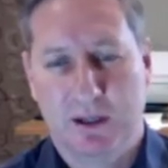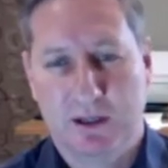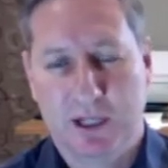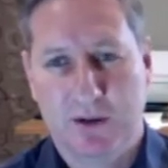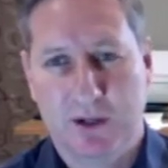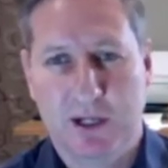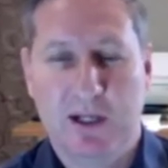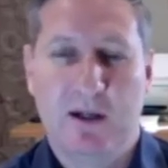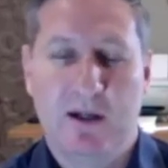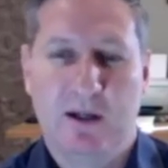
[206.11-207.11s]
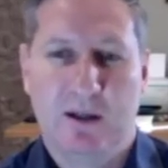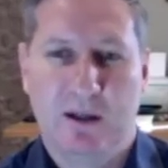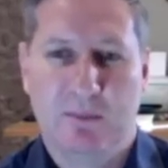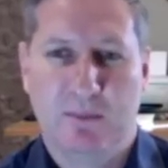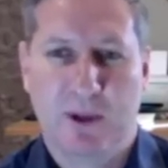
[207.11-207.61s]
generally
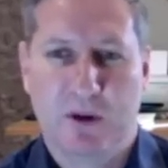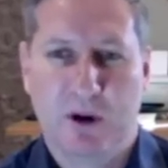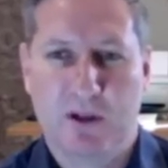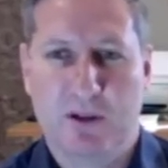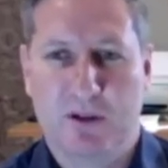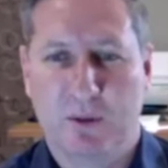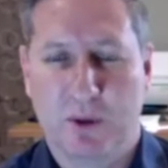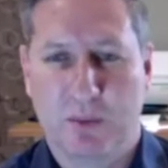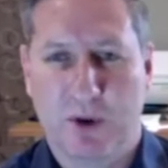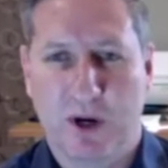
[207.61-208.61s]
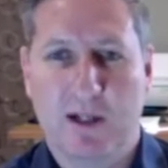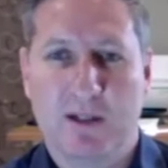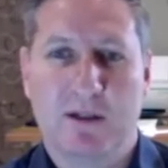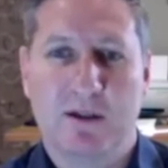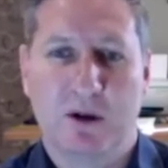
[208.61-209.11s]
the cost or the
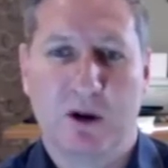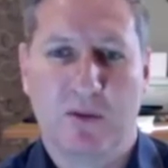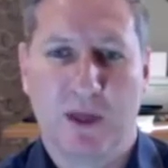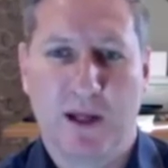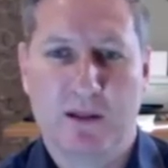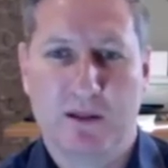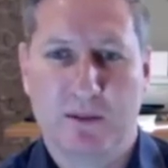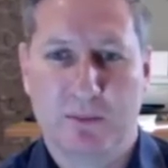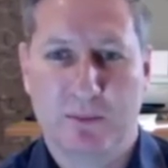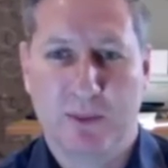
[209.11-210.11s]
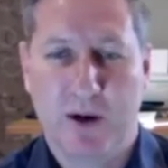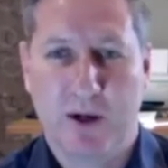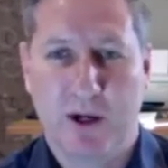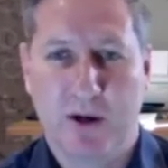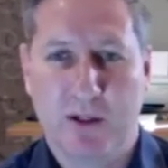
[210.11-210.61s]
price of that power
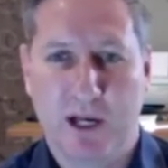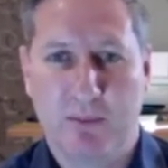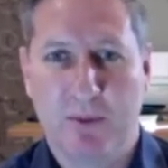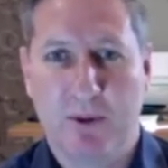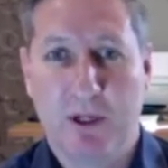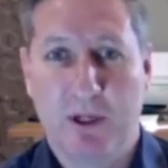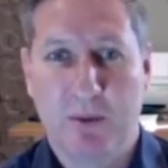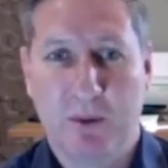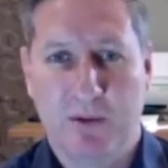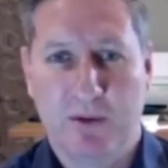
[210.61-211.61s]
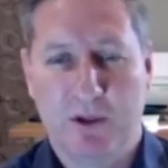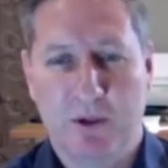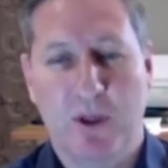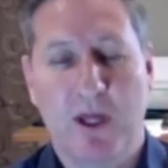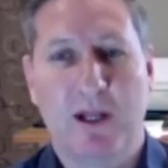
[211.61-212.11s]
goes up. We even
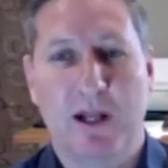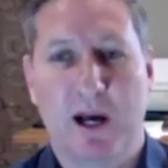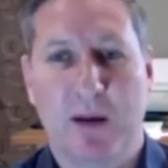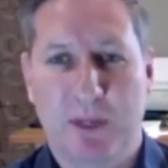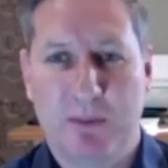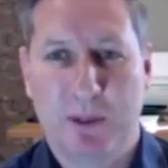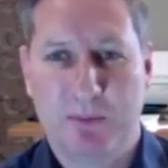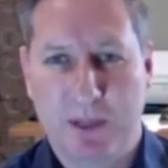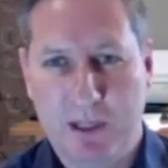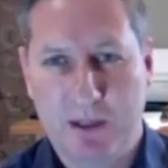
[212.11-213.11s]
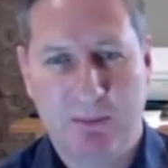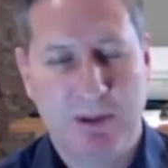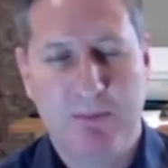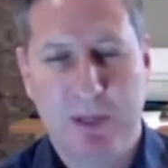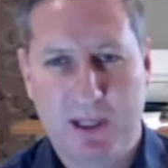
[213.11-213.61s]
saw that in our
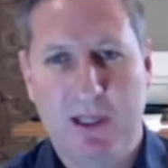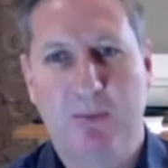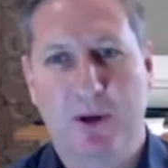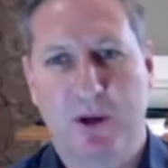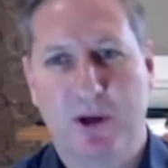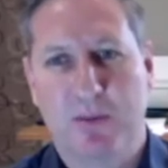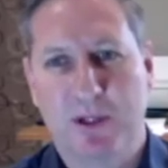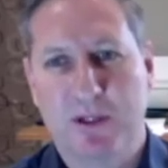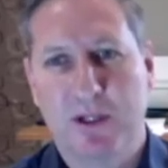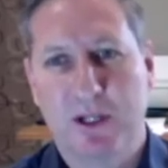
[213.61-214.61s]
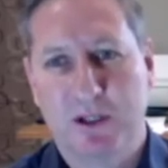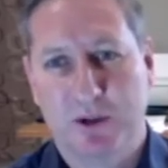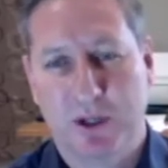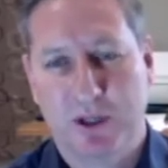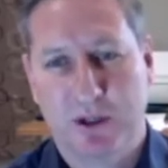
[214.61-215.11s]
PPE procurement
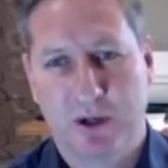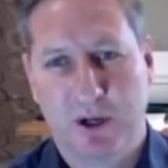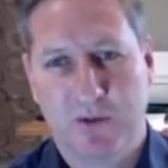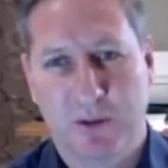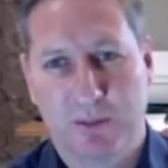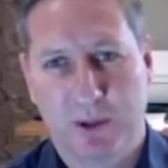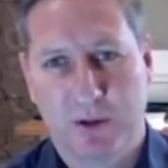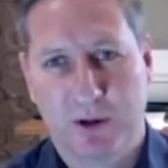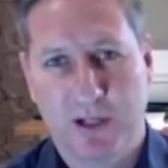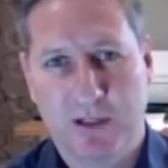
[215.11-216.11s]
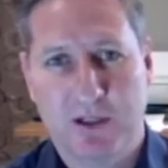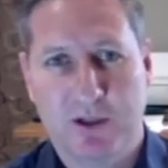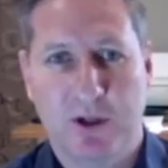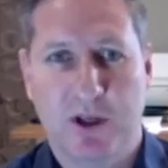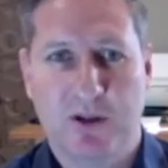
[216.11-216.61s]
during the COVID crisis,
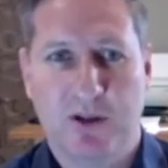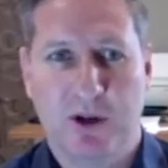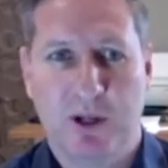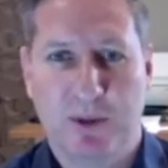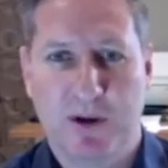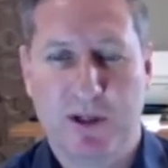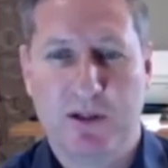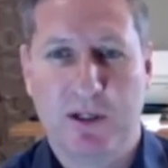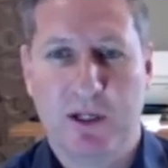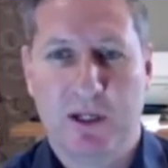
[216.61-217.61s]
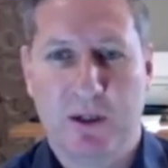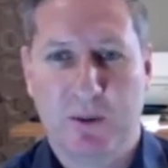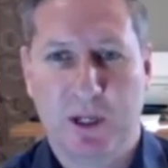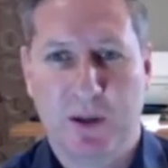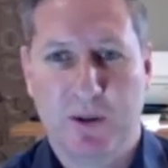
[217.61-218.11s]
during those early periods
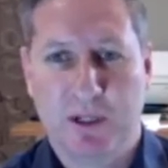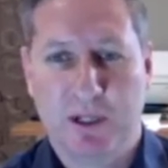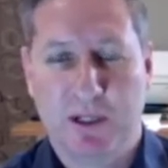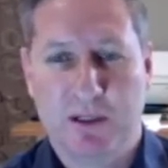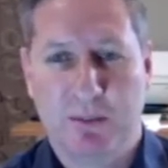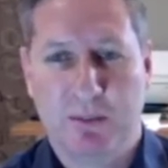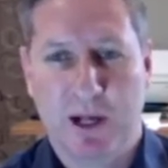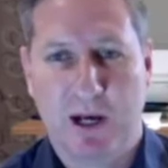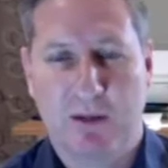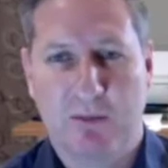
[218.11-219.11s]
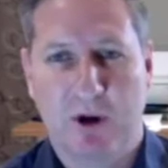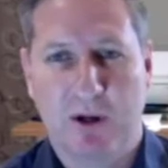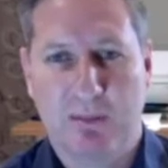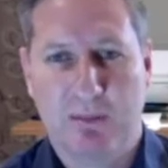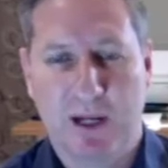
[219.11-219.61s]
where there was a supply-demand
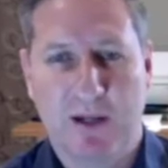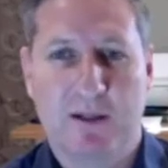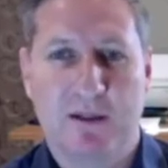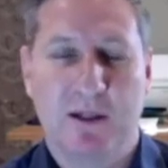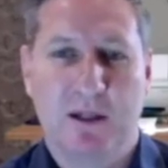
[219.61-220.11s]
imbalance.